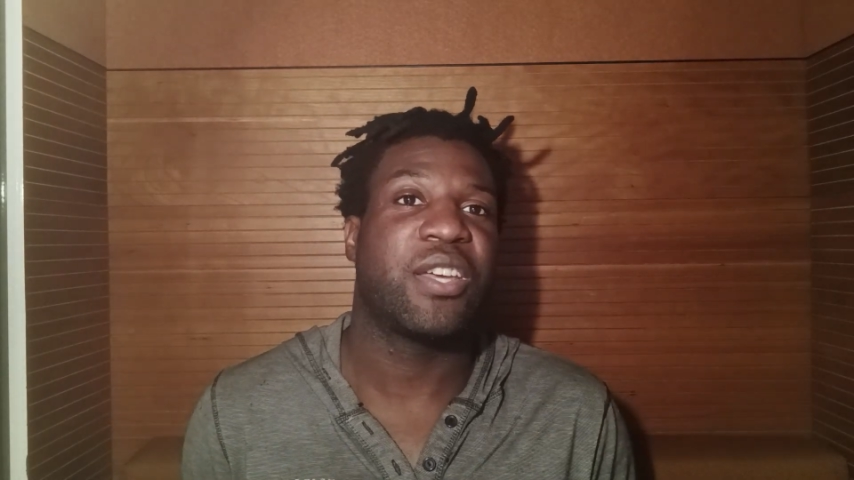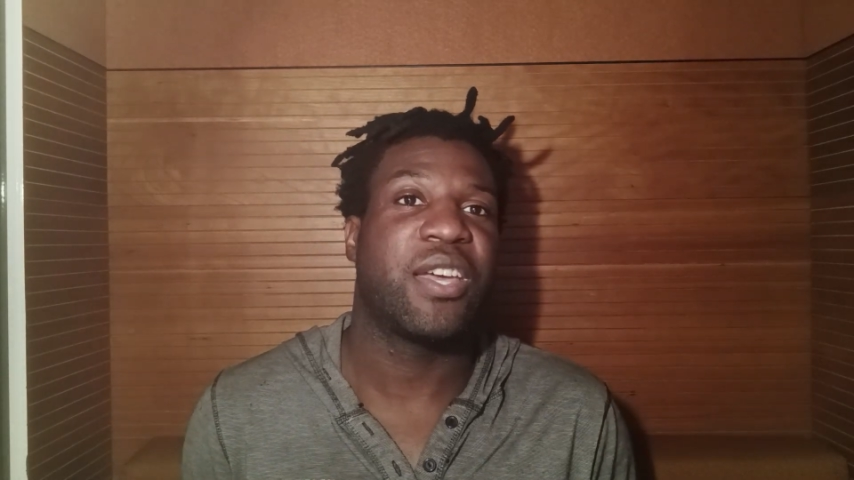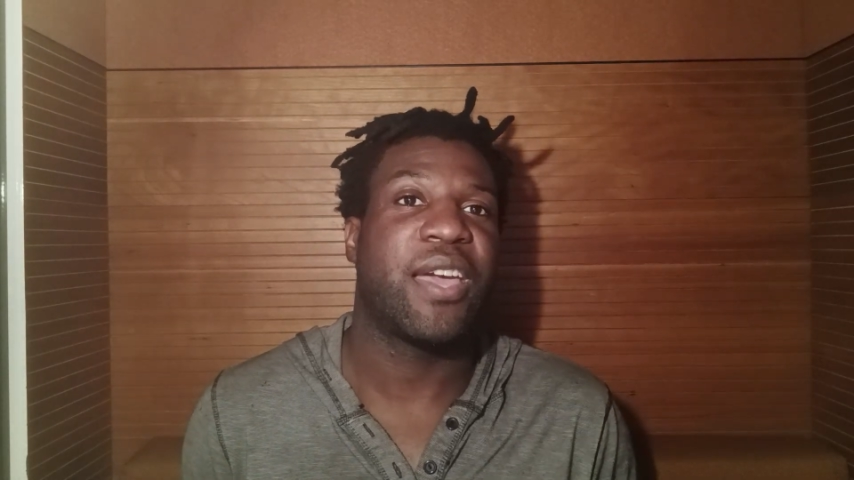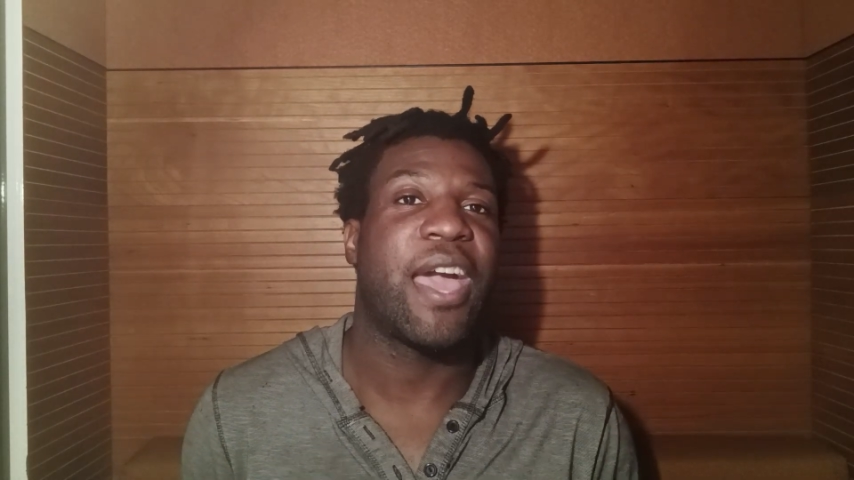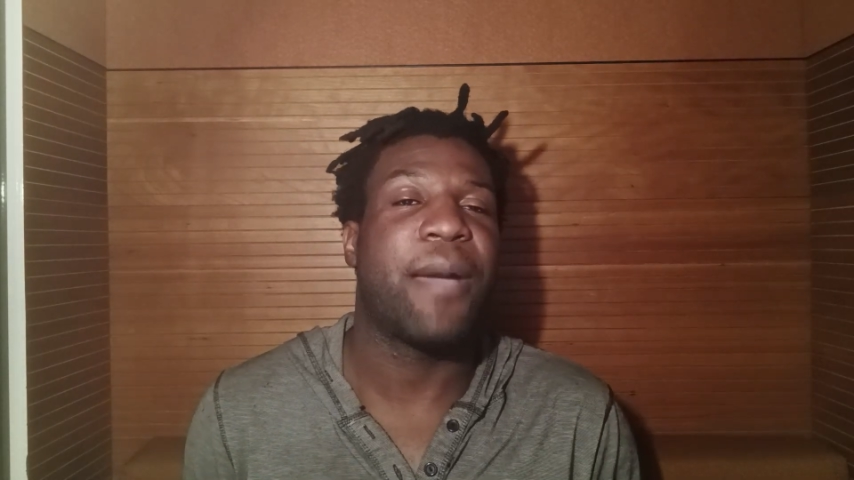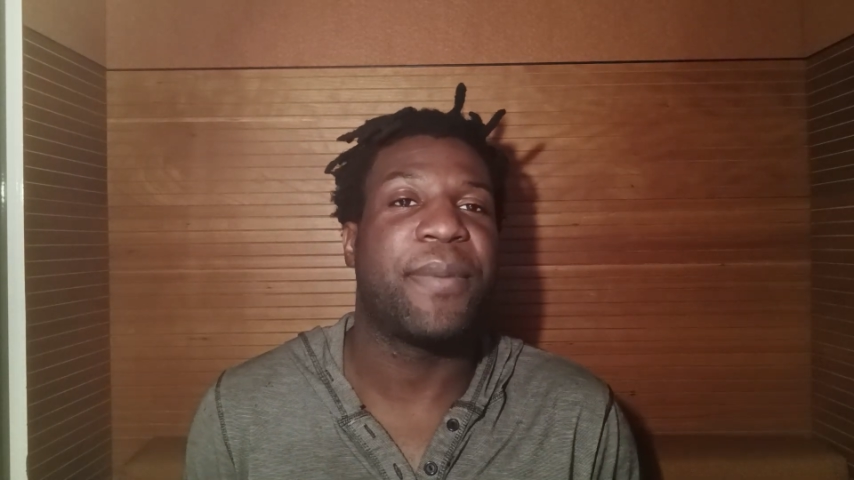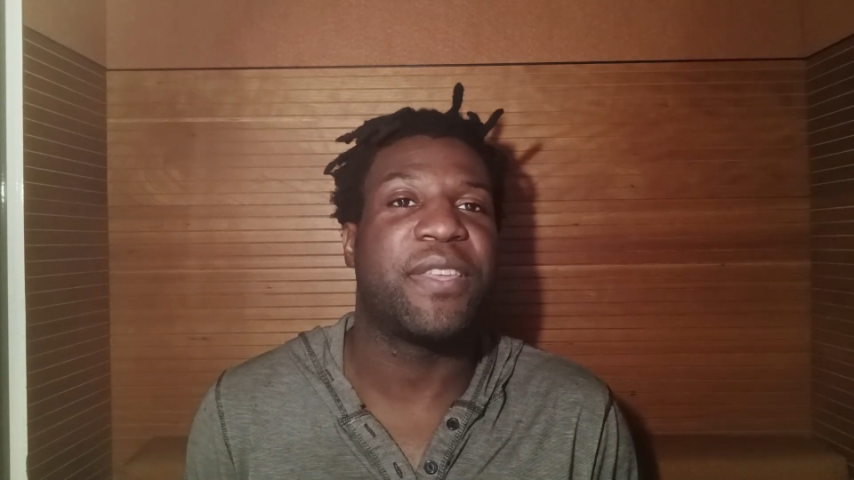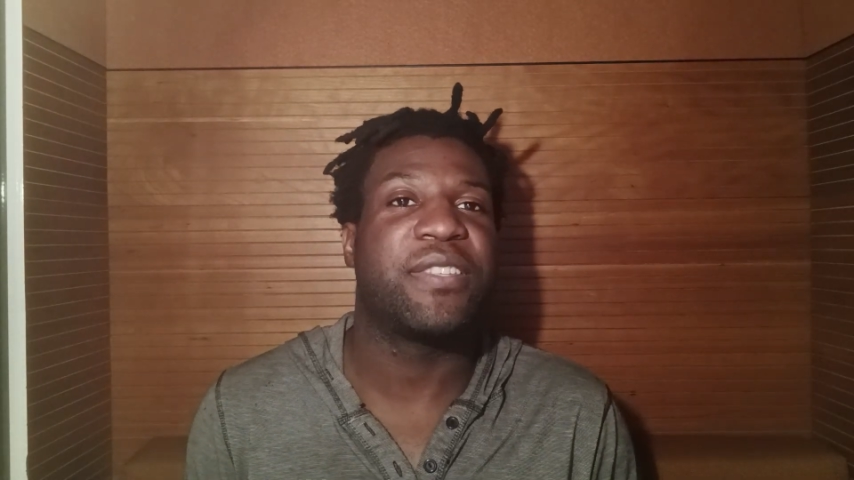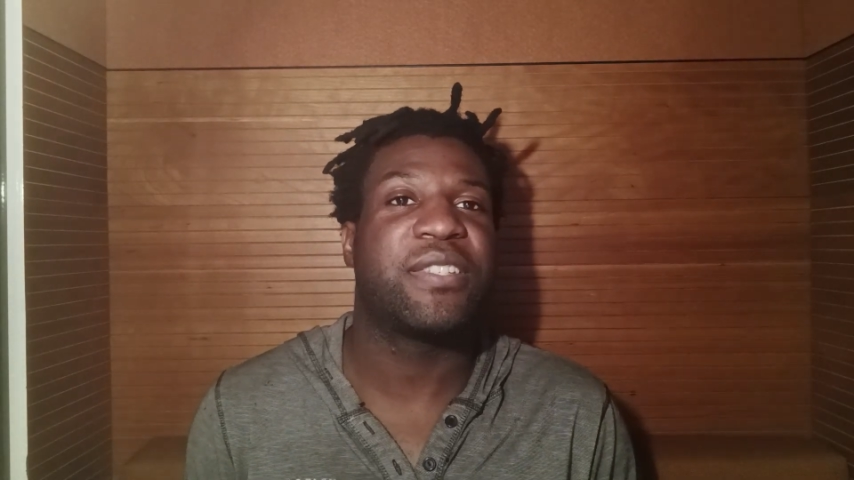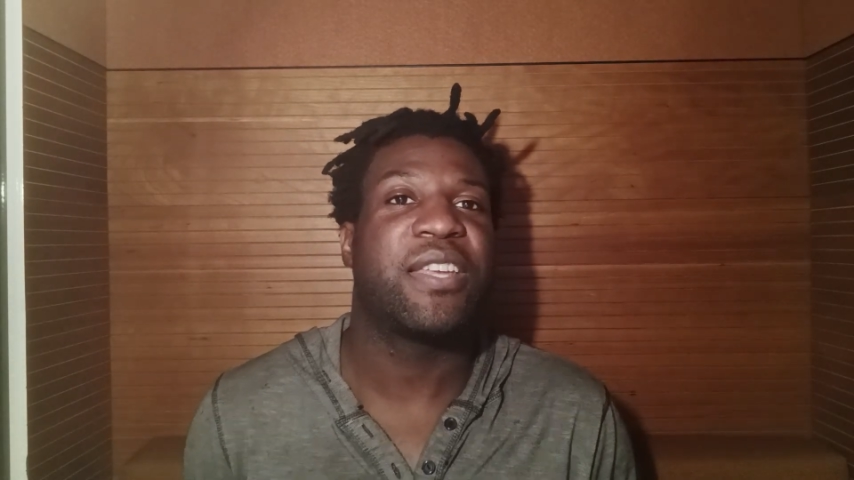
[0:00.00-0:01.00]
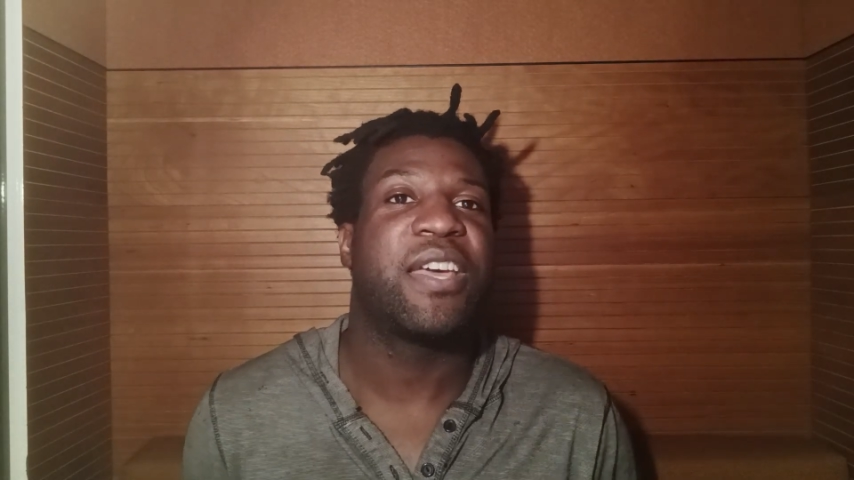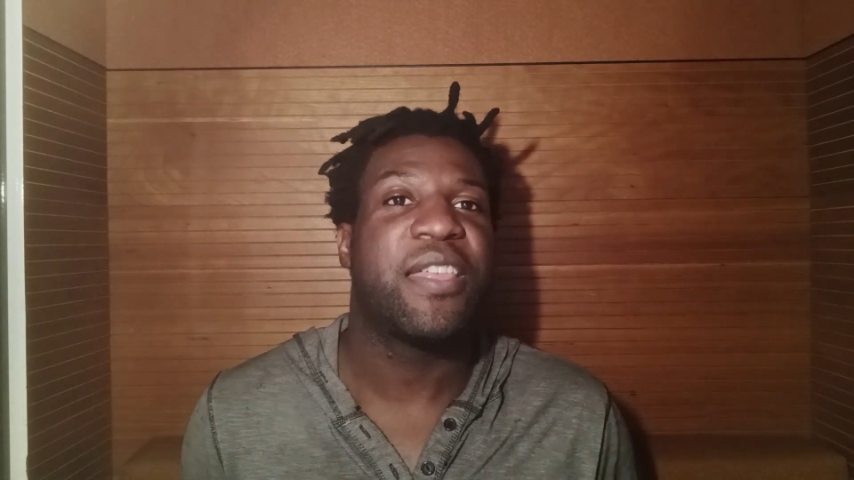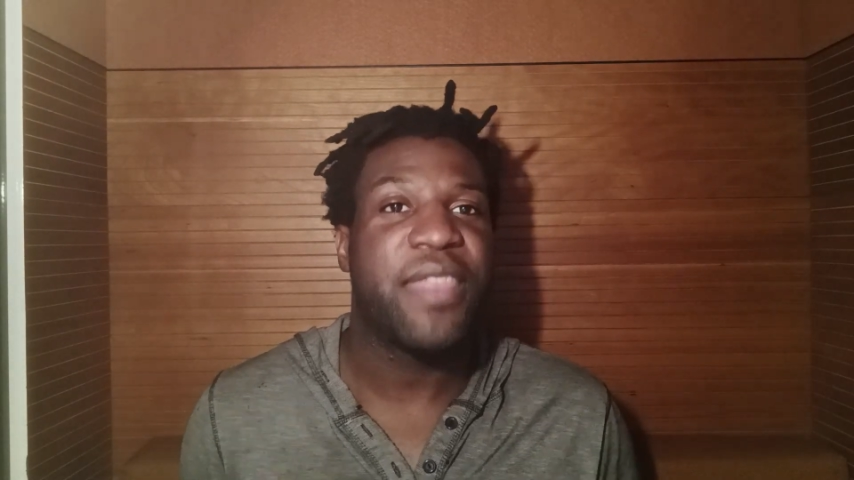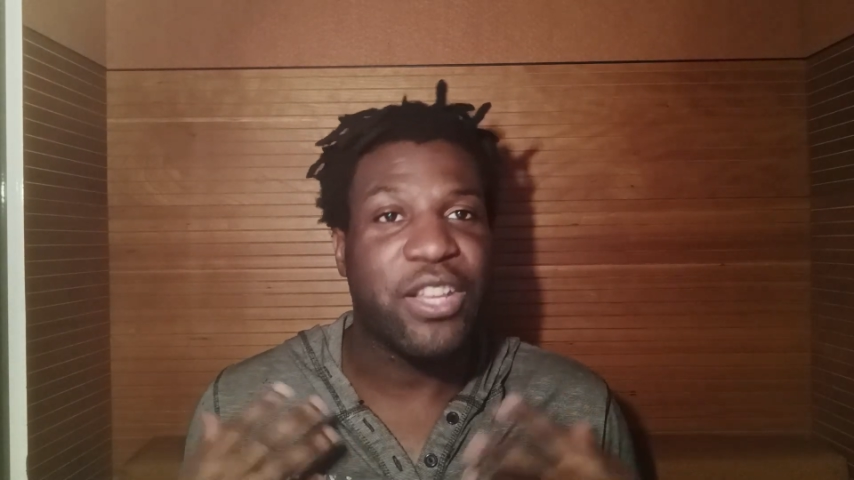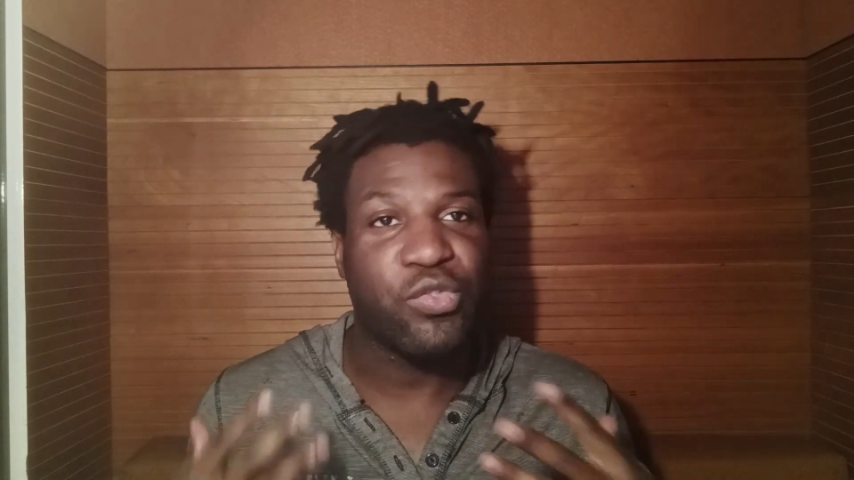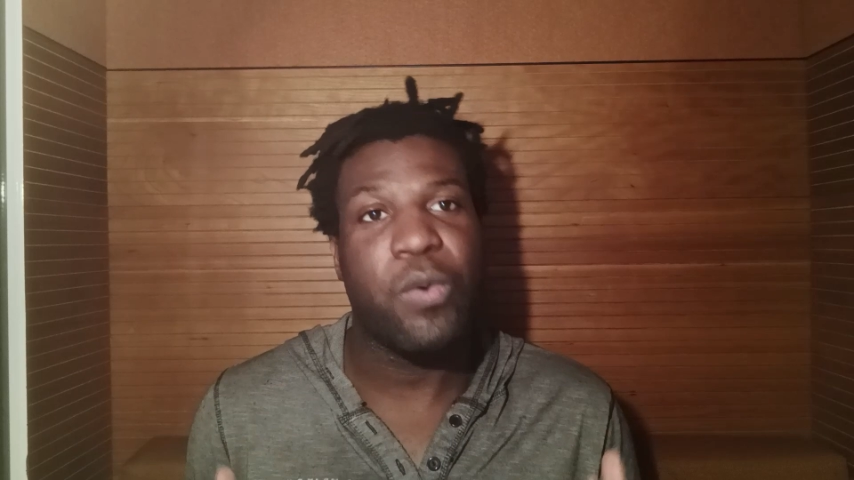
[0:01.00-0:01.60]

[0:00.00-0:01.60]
happens, that's